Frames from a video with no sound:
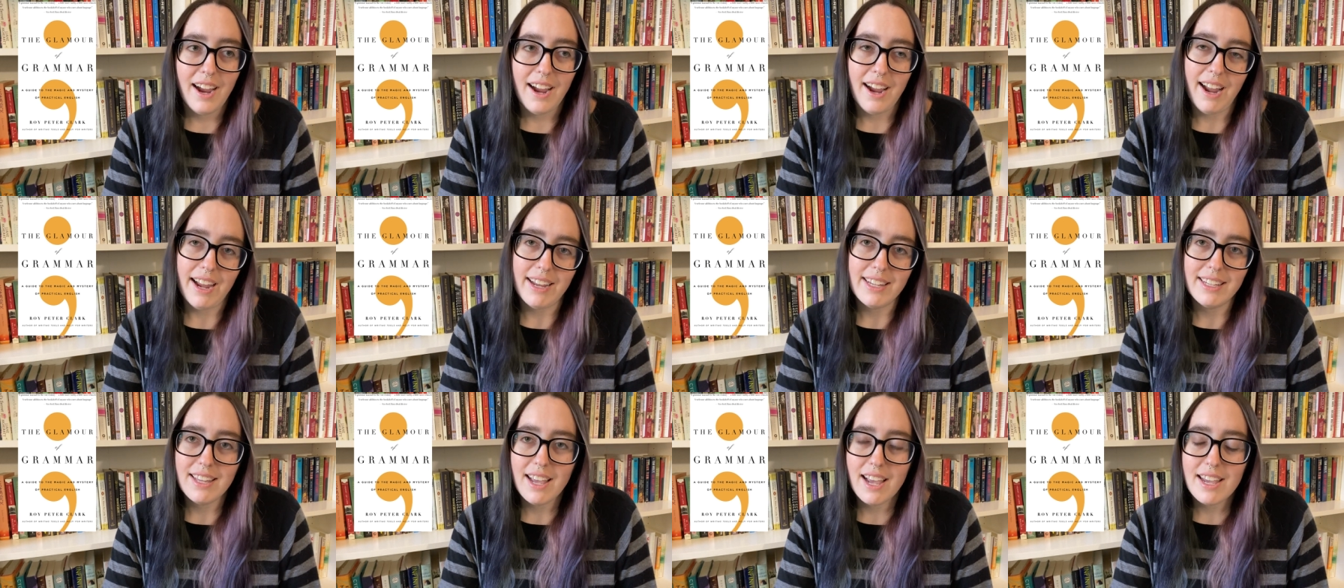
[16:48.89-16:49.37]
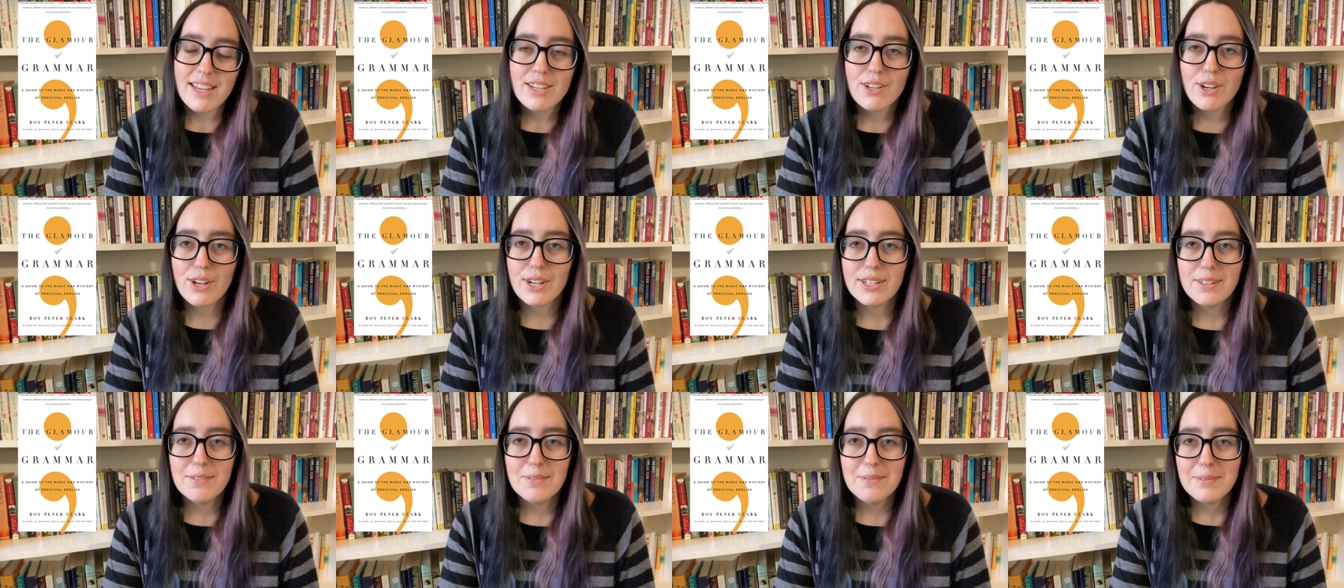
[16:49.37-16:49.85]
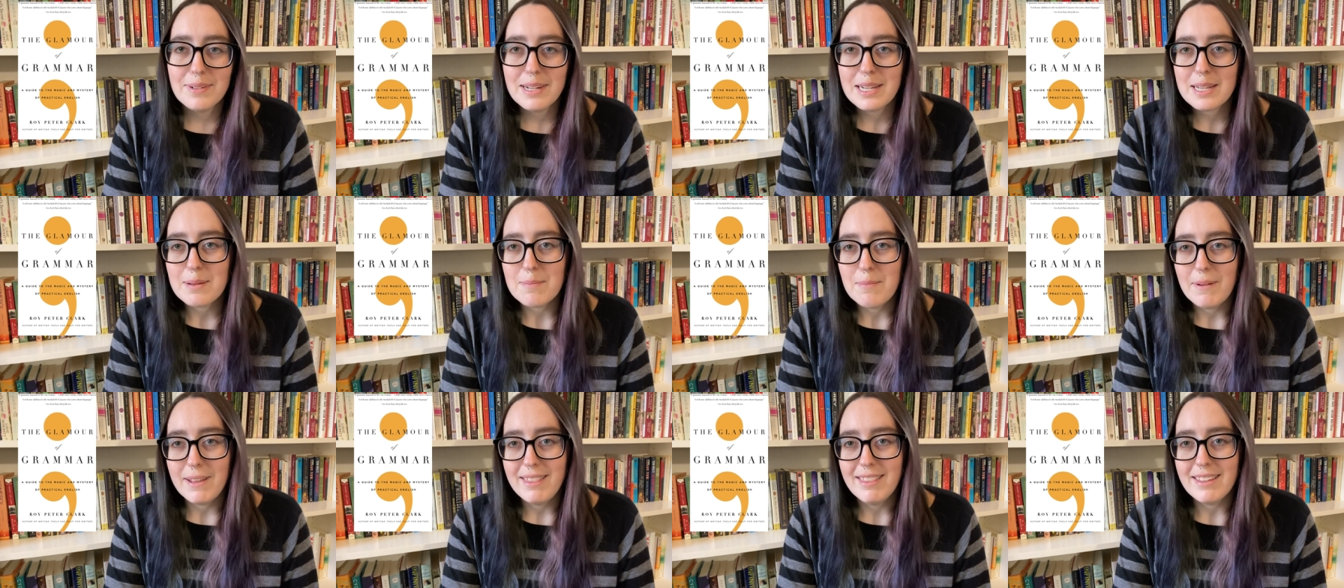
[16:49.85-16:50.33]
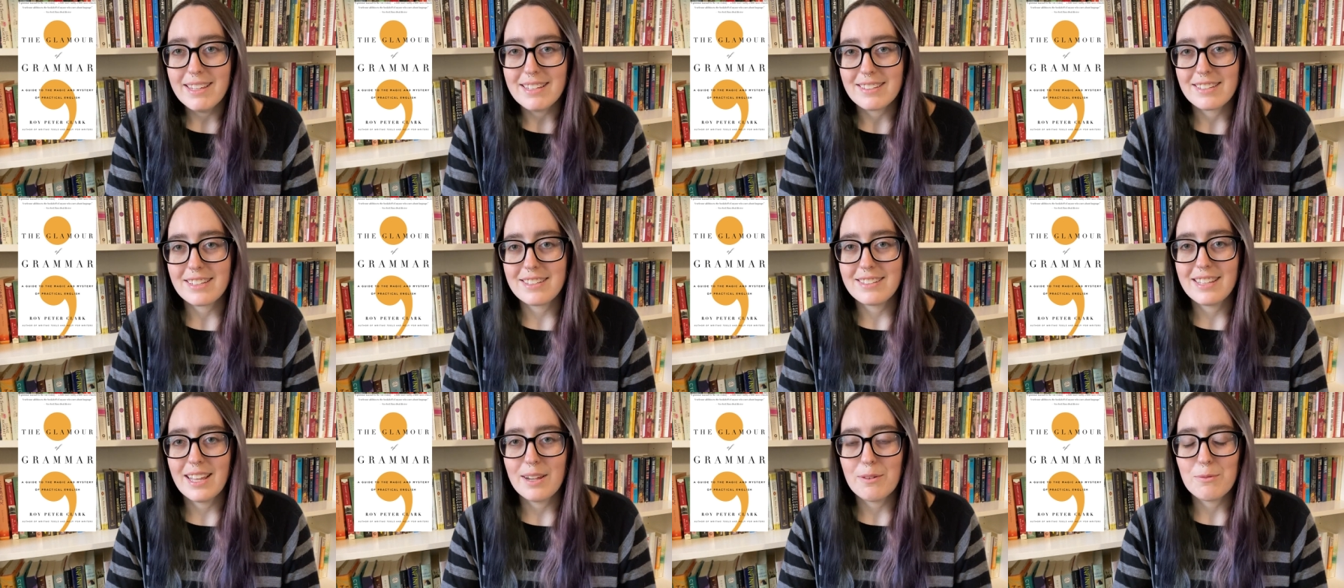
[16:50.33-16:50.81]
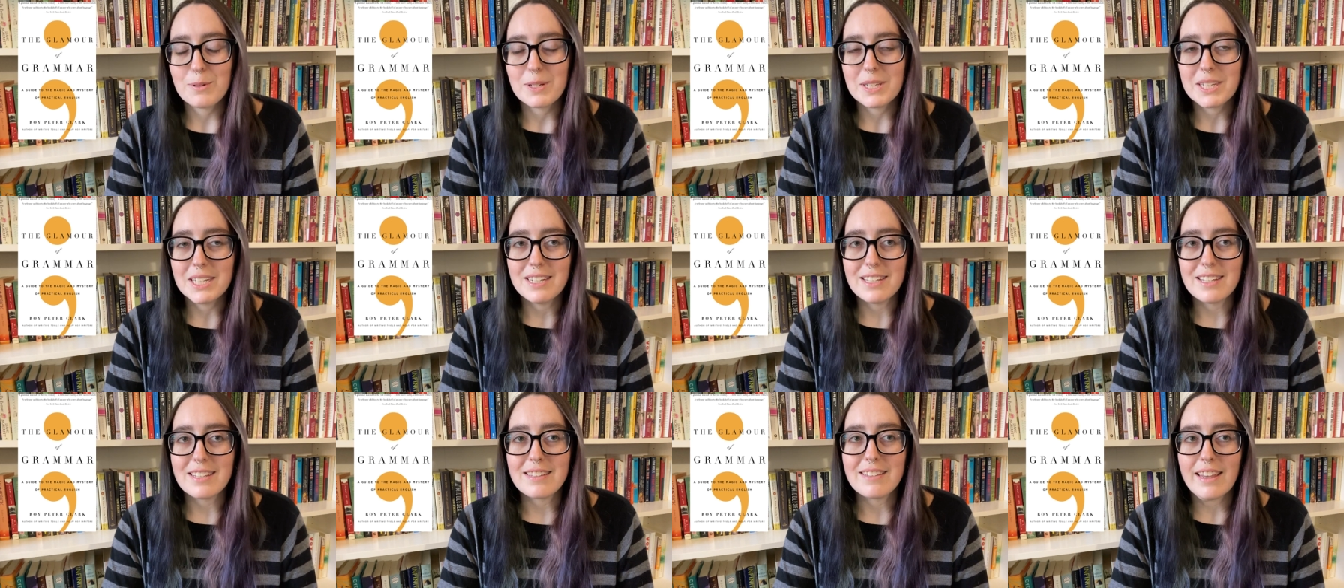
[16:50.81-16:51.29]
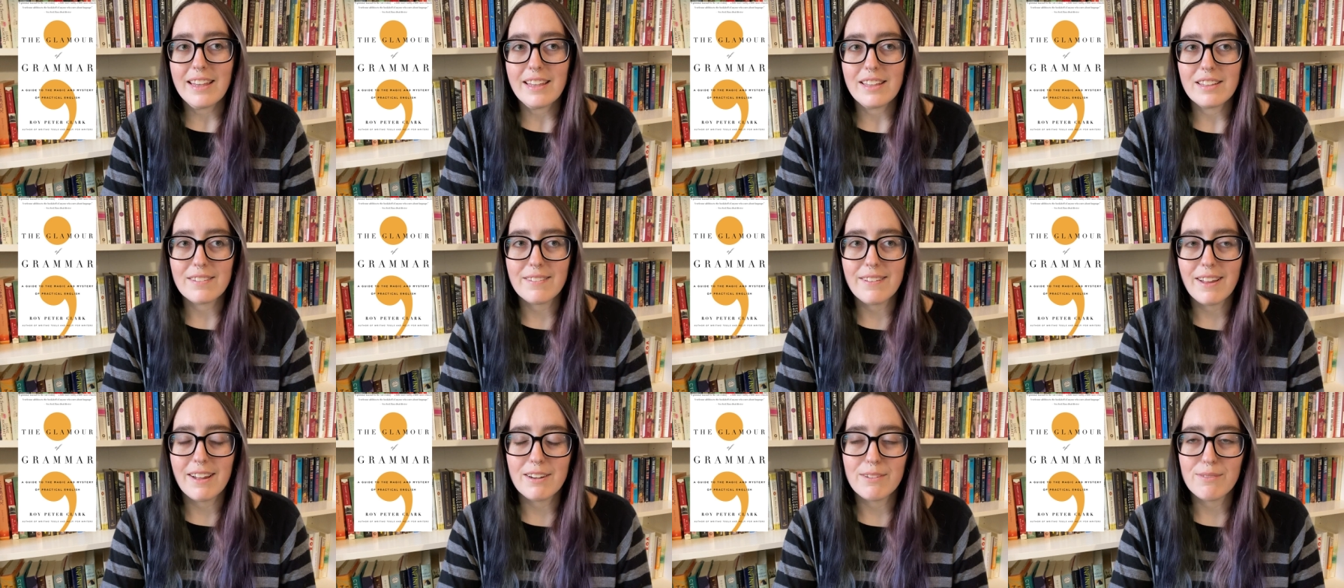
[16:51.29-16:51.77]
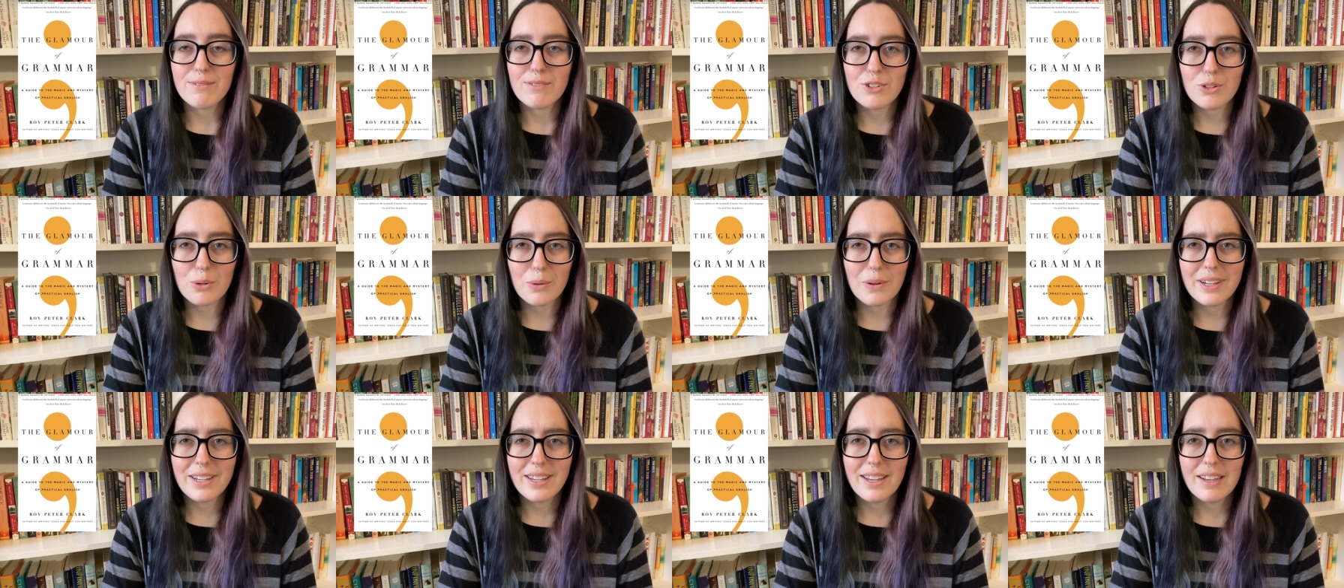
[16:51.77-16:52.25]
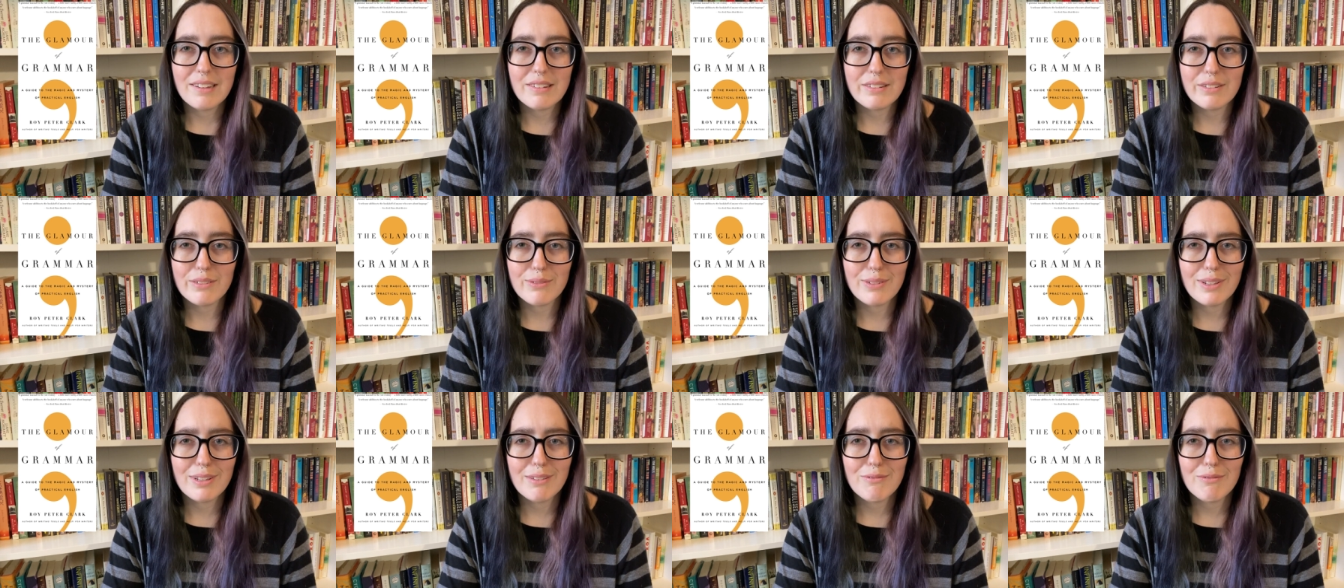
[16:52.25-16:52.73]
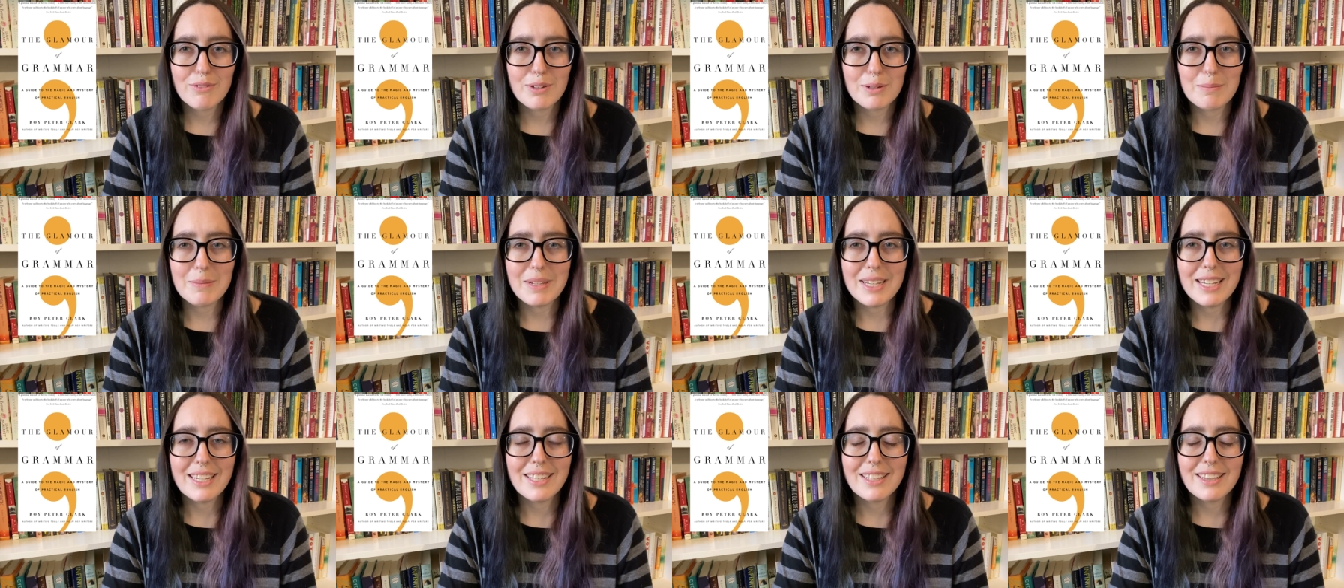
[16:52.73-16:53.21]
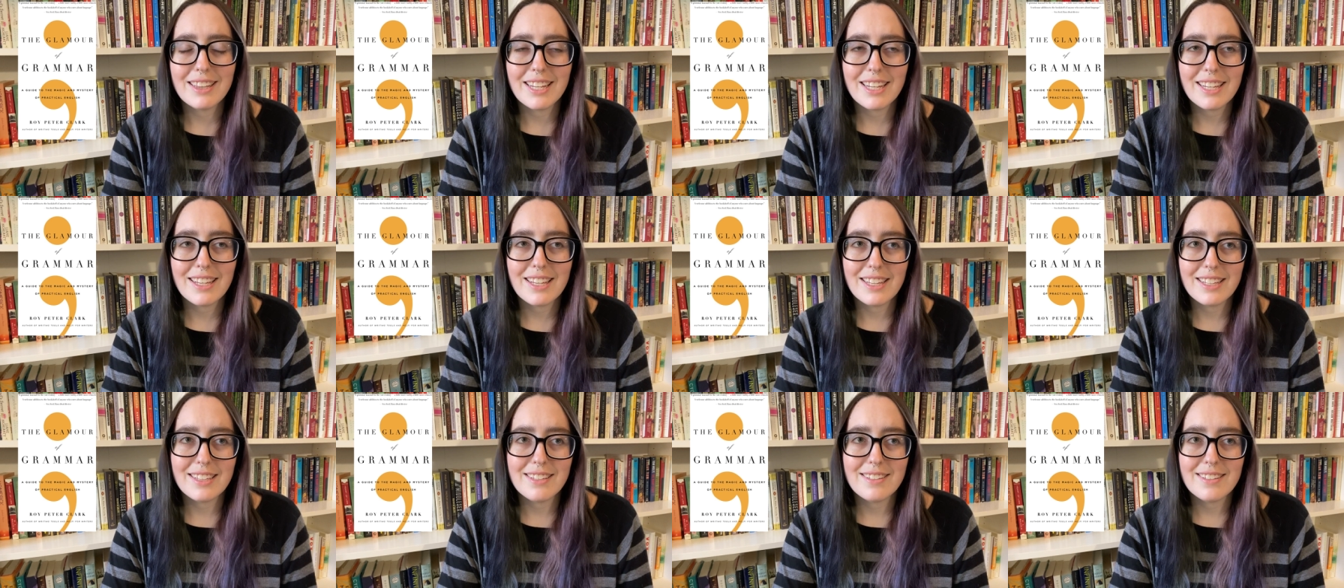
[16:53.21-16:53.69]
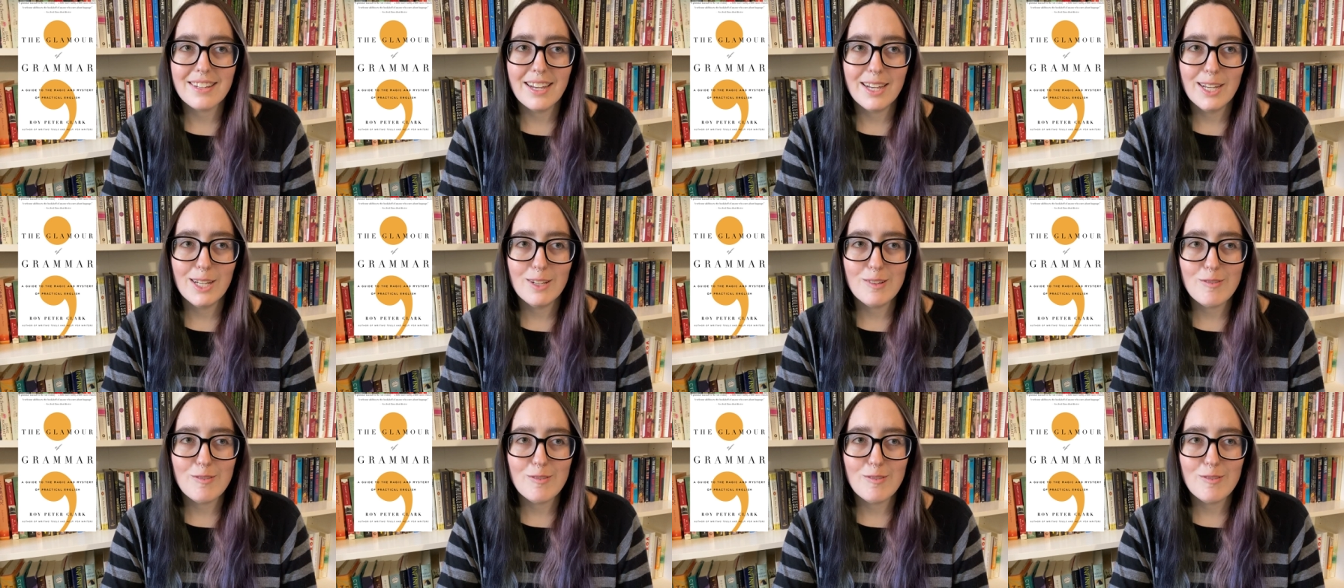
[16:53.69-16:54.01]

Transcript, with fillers: I, I couldn't recommend this because that really did take a lot of joy out of it for me. And like, it's not